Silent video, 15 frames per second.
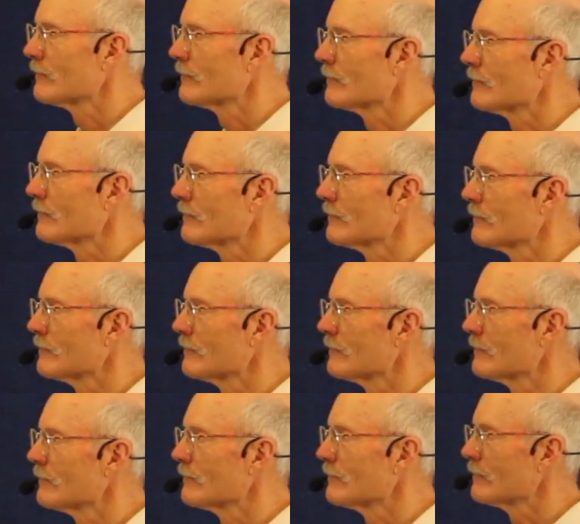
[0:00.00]

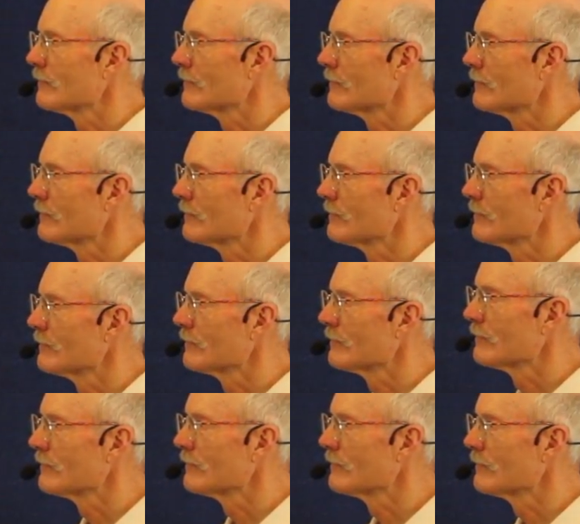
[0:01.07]

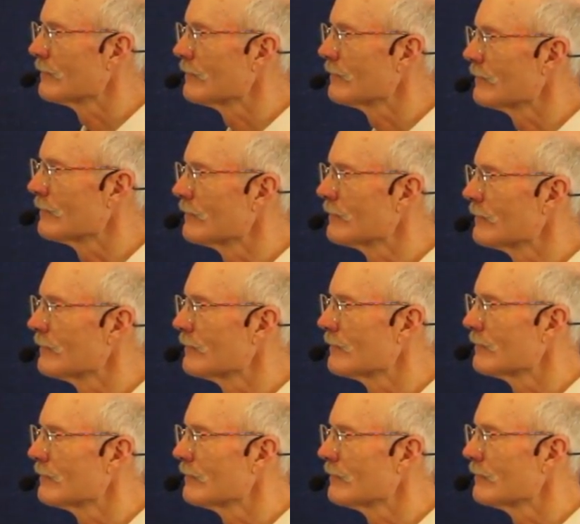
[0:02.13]

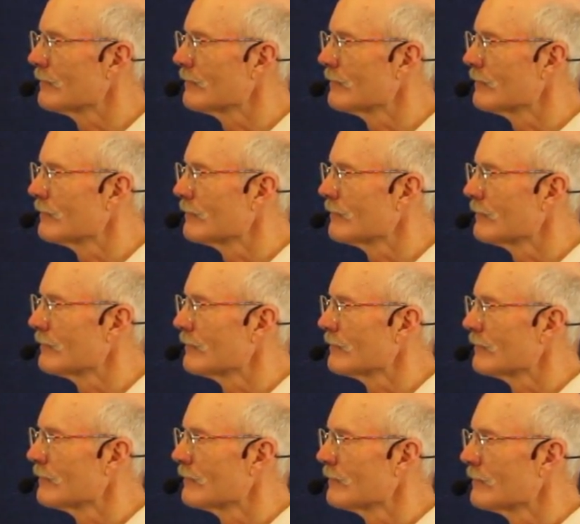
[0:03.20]

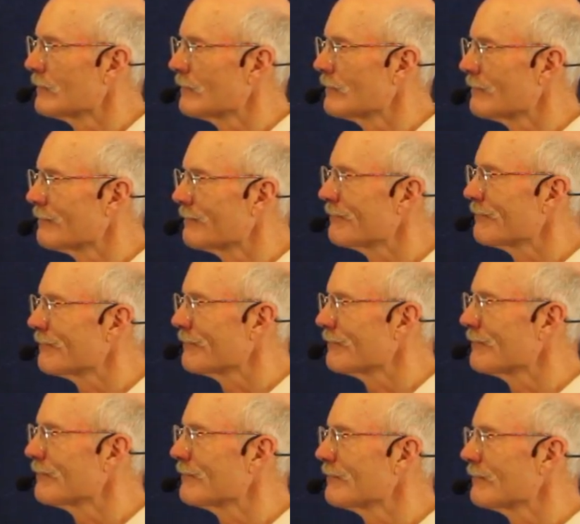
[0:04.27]

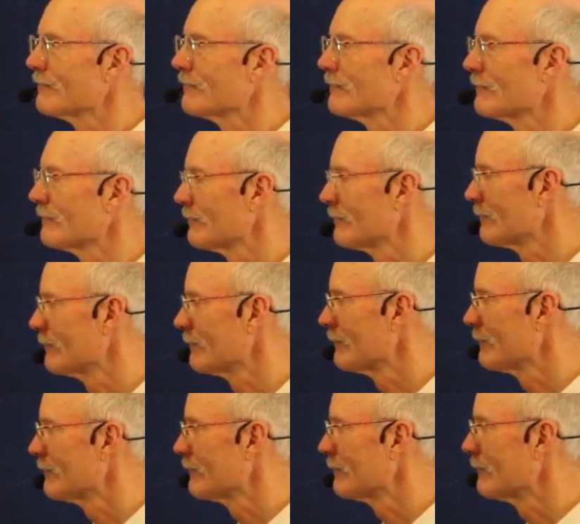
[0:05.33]

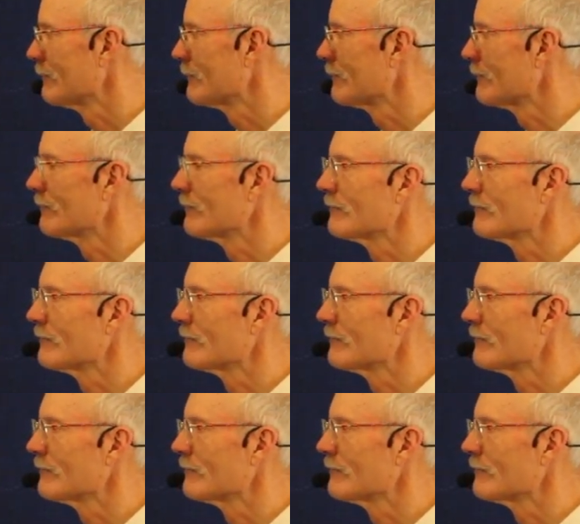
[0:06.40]
No words are spoken by the person on screen.